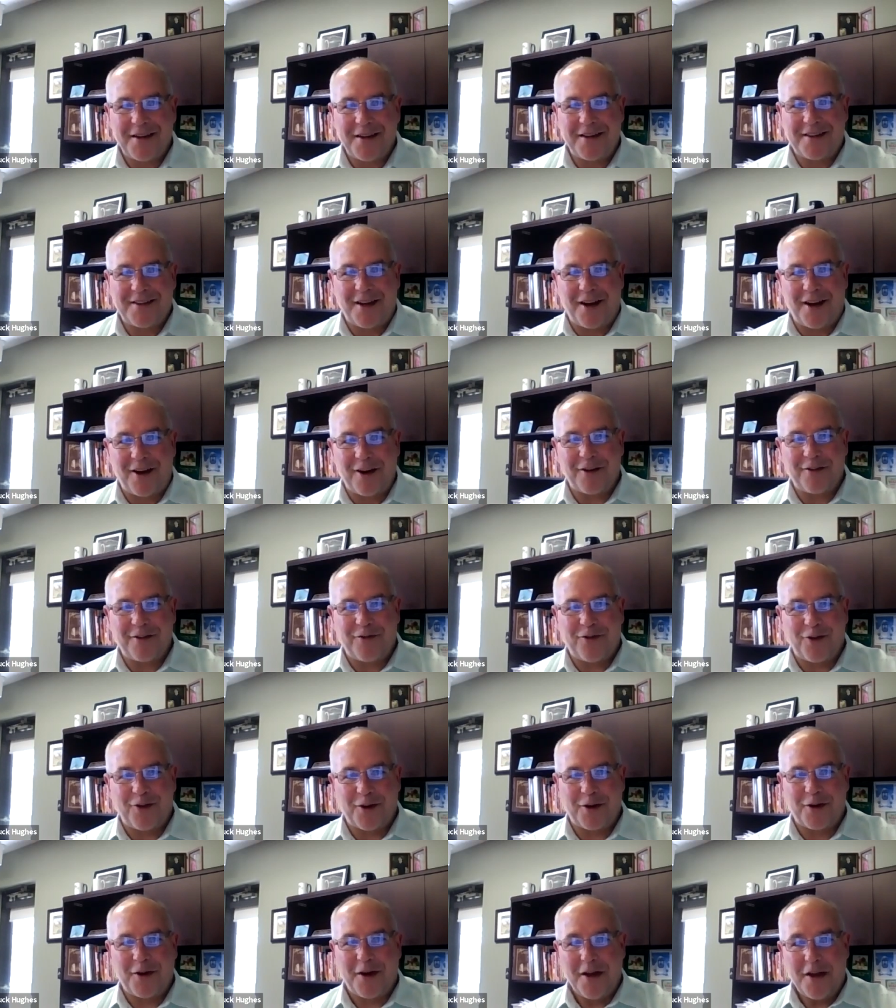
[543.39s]
It's hard
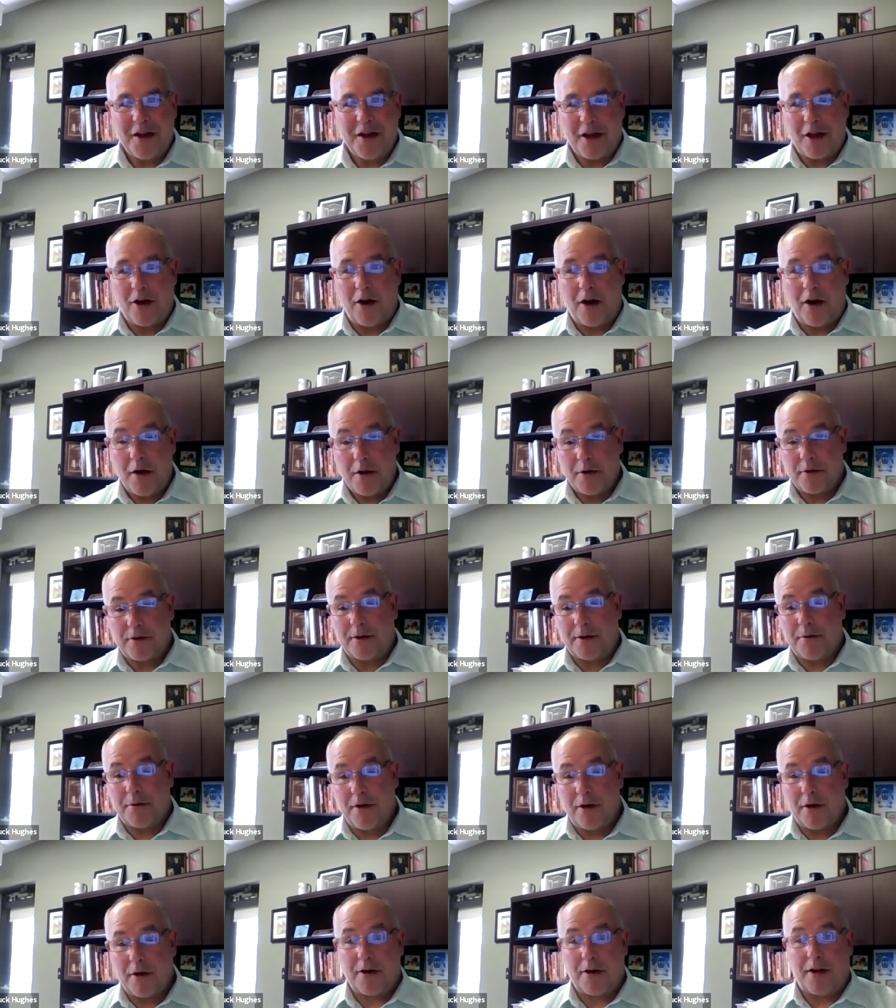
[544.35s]
for, some of
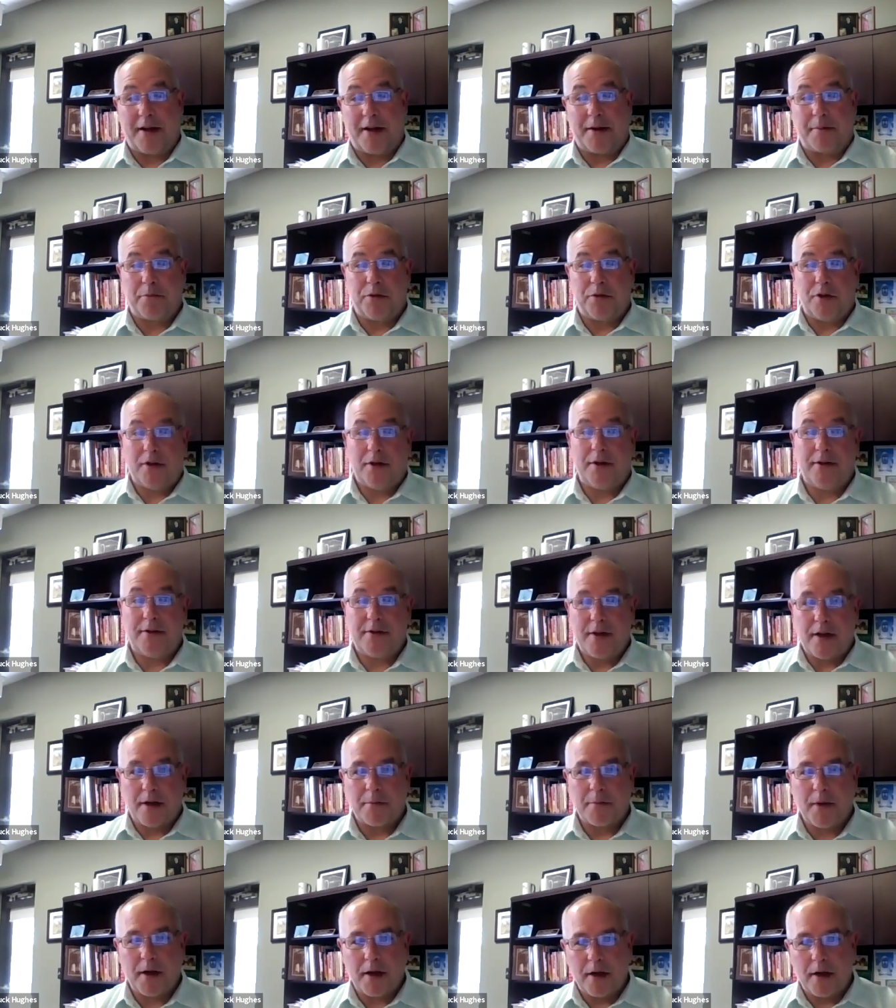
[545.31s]
you are like, please
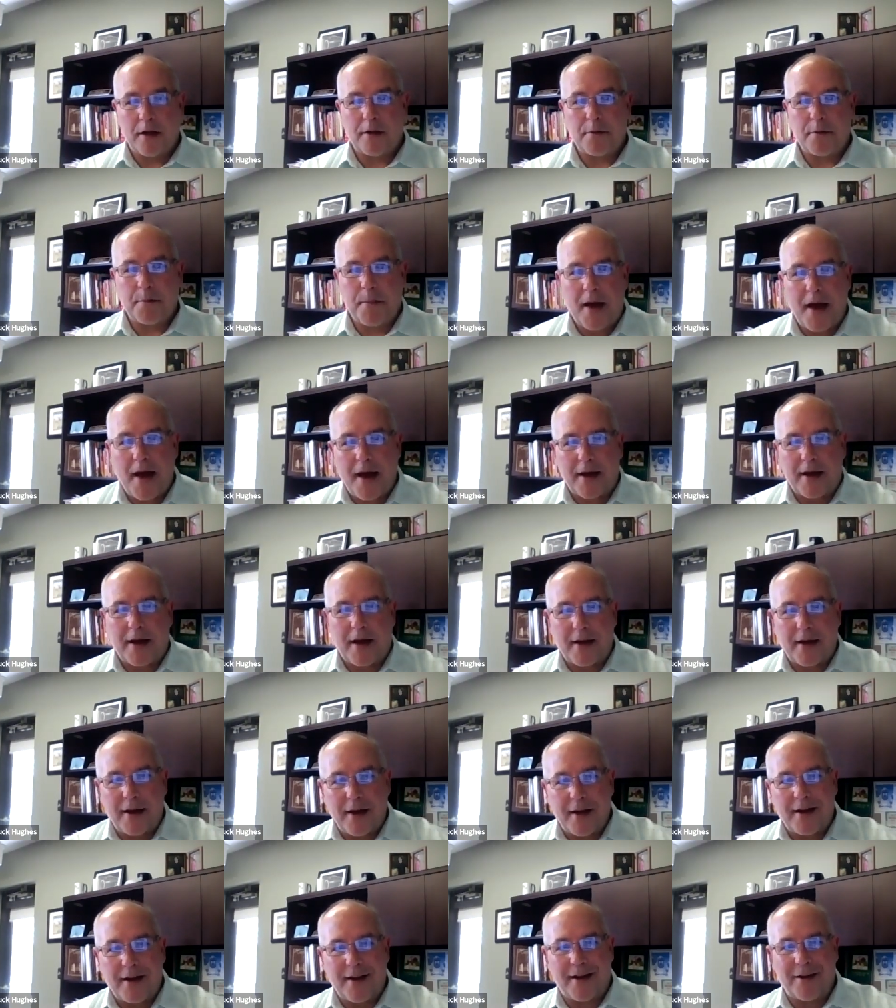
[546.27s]
take my kids back. I
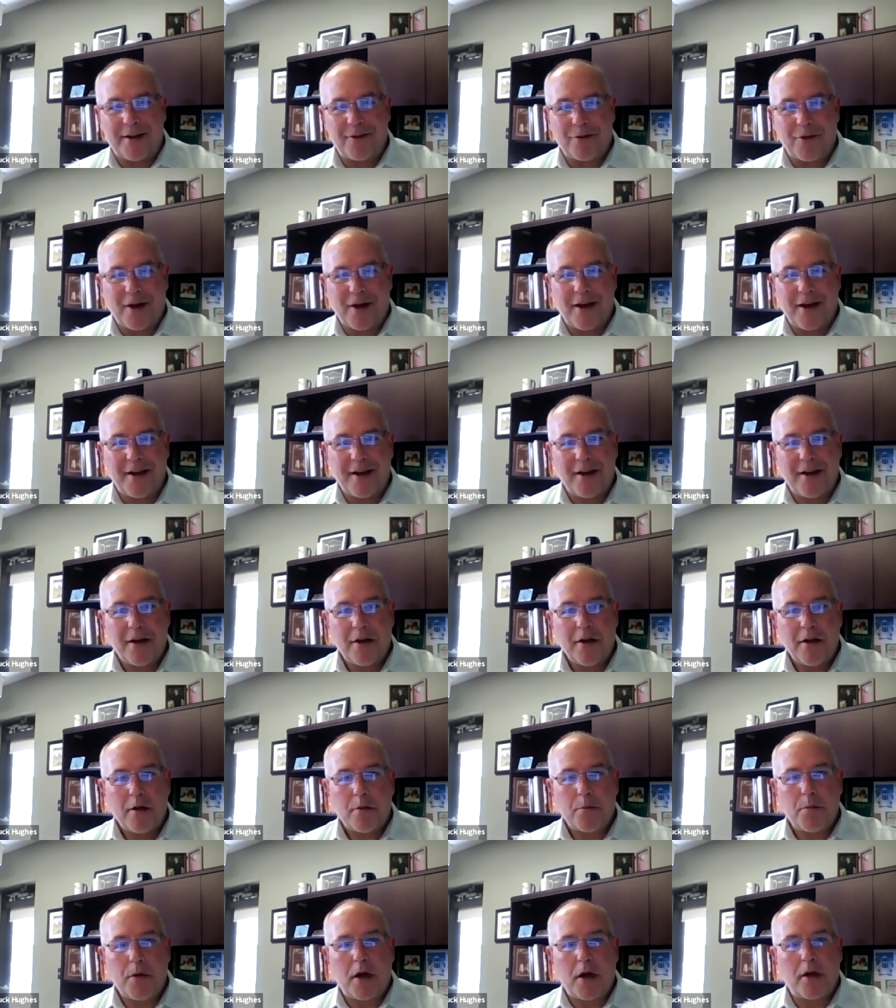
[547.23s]
get it, right?
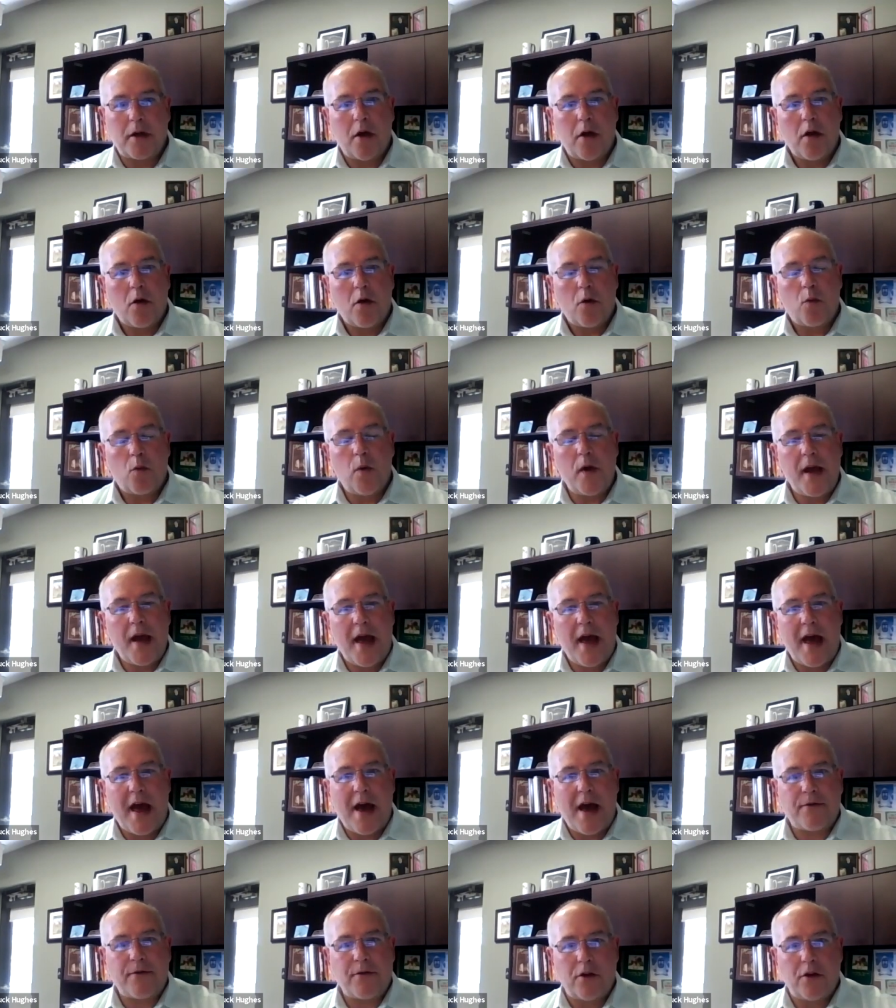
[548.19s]
But we
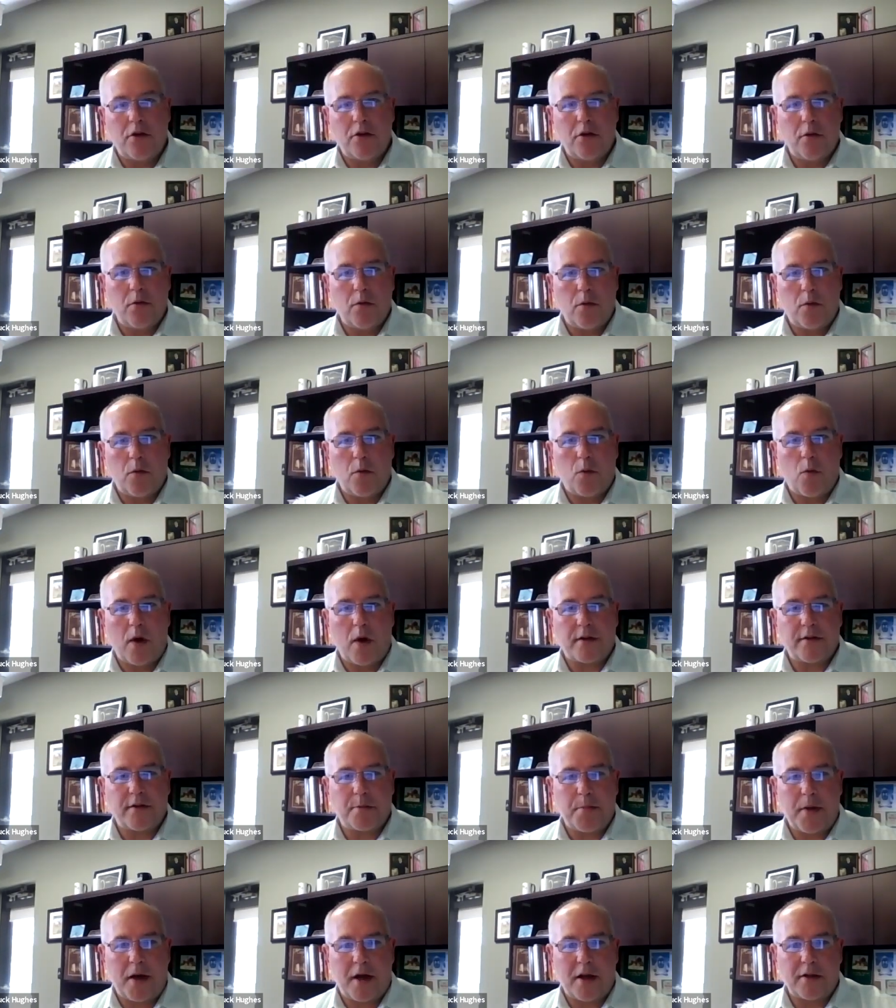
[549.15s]
have to do what's
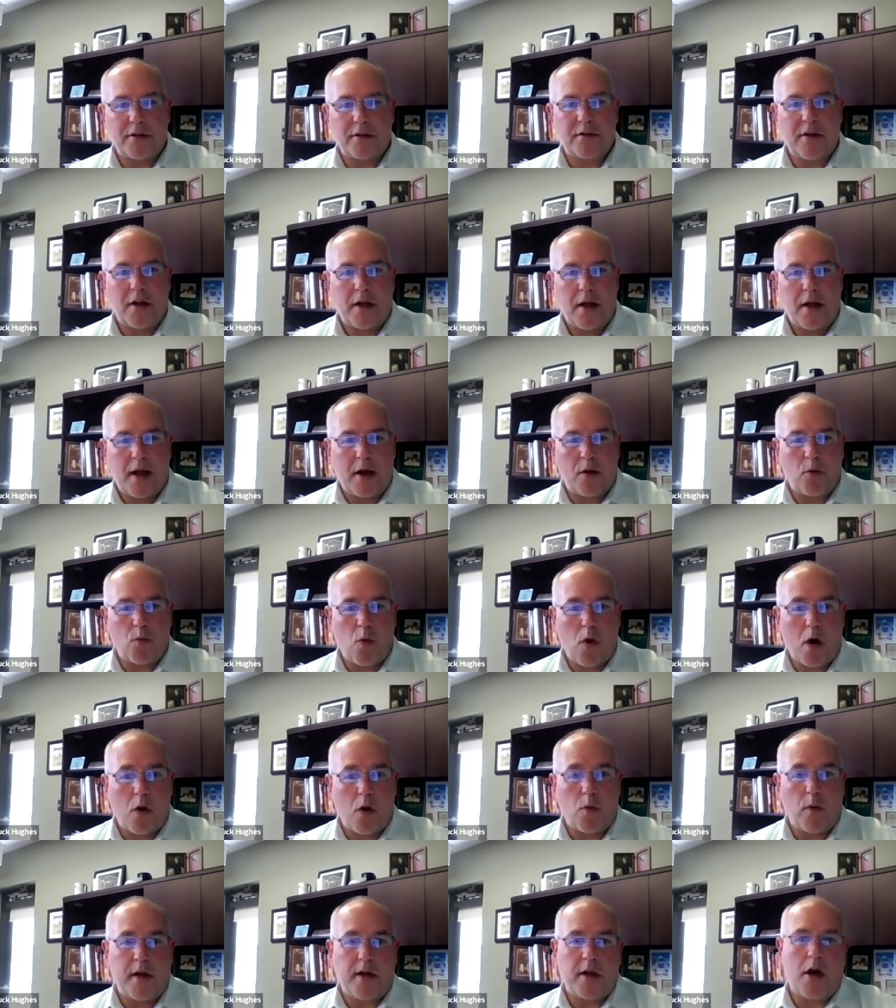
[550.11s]
best and
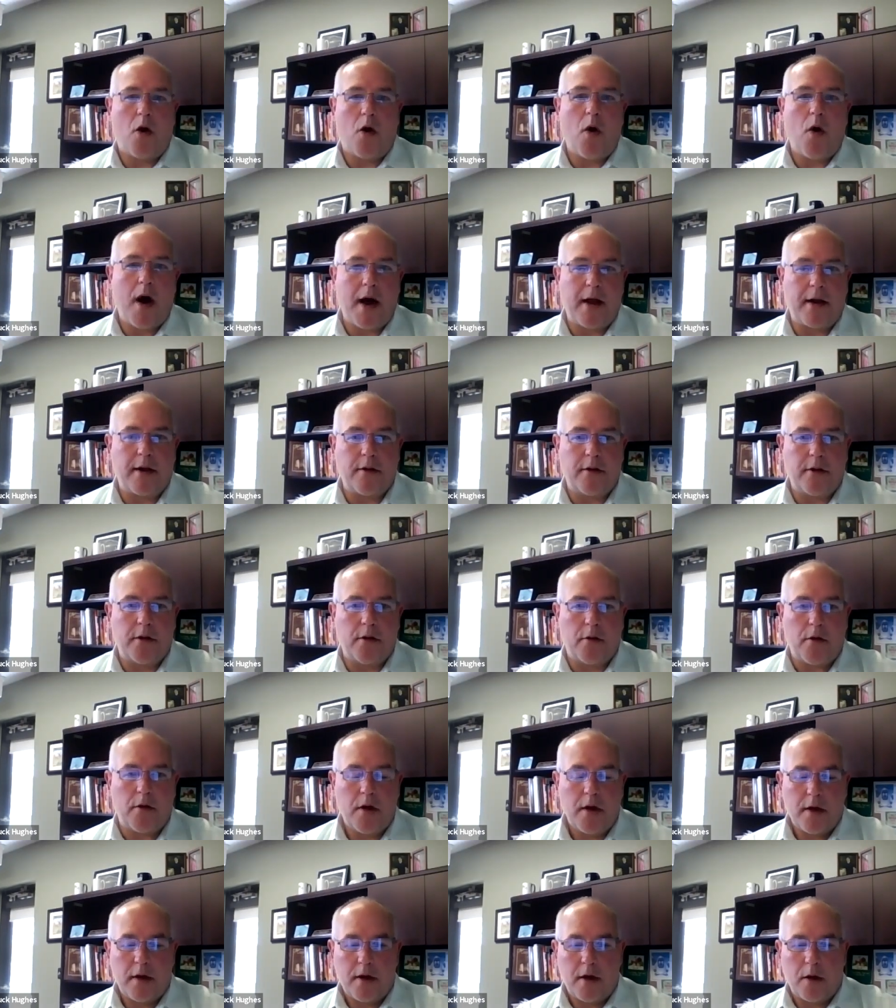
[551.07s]
what we know how to do.
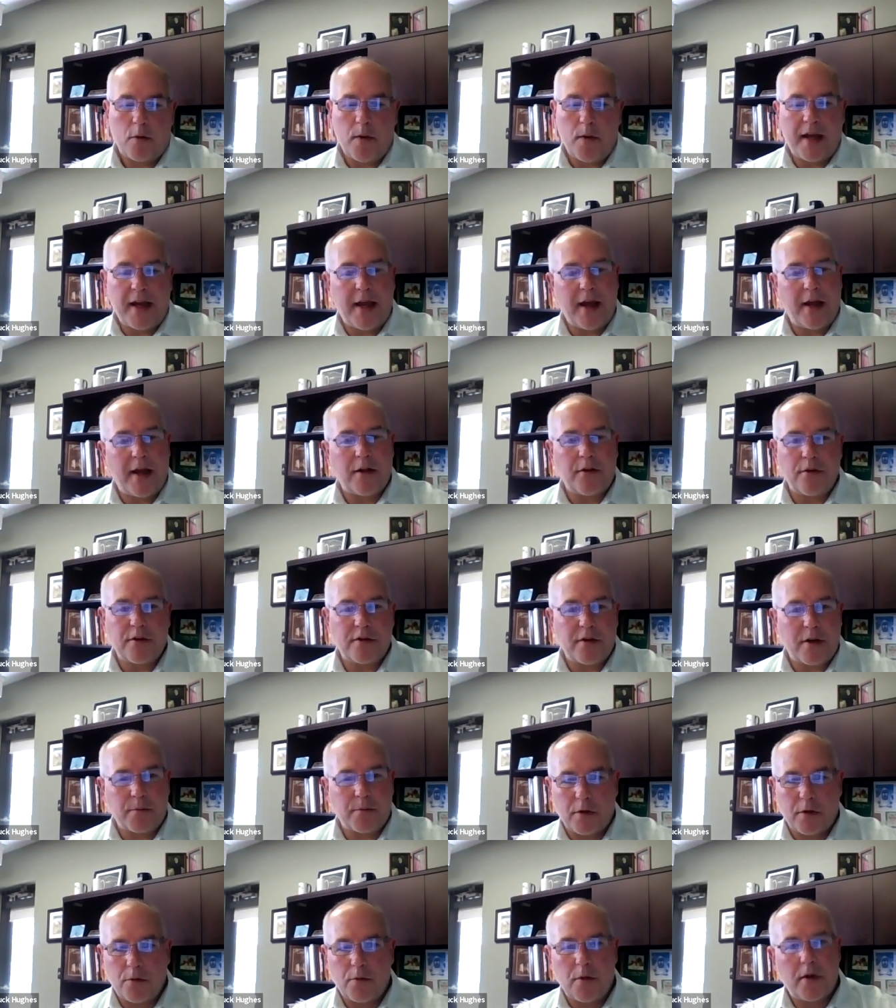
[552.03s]
We can't do
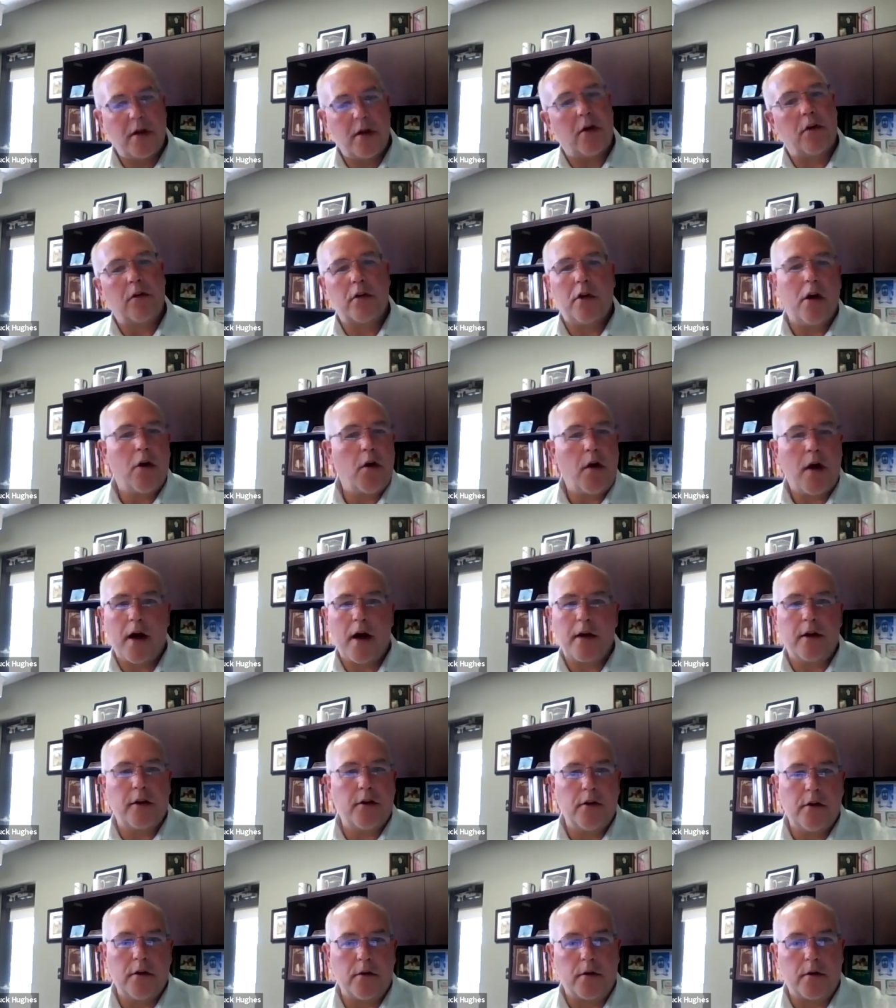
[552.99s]
something we don't know how to
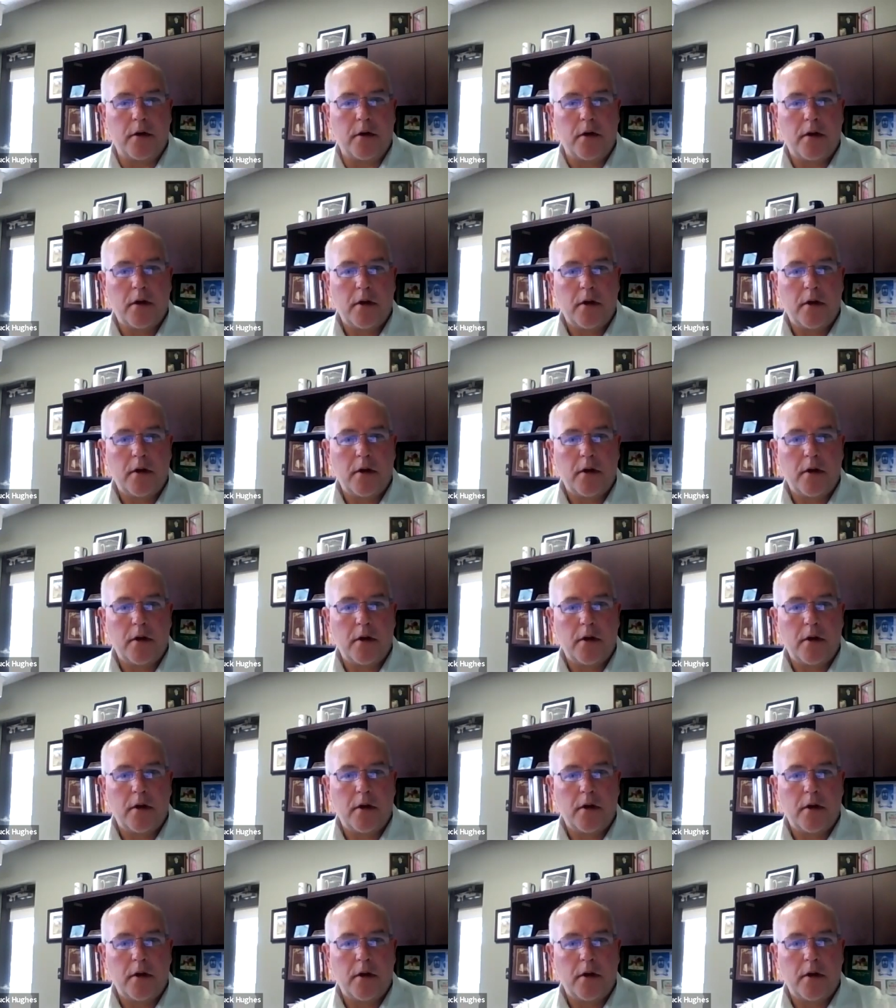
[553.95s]
do.